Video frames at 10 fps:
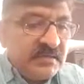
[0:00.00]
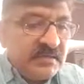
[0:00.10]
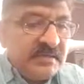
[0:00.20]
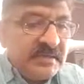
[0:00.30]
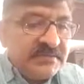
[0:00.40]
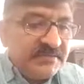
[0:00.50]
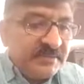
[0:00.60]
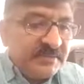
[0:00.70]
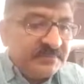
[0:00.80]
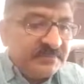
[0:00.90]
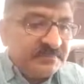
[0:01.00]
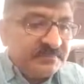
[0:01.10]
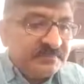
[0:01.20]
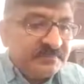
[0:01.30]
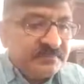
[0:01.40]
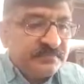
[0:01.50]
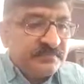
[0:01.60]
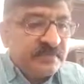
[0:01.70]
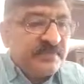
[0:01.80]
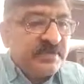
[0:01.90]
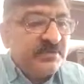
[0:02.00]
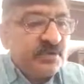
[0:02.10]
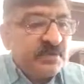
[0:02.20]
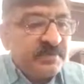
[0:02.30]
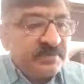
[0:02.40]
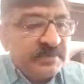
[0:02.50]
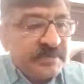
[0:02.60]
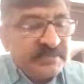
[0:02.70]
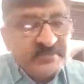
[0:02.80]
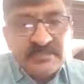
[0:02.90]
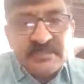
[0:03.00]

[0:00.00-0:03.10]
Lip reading: Management. When you talk about management,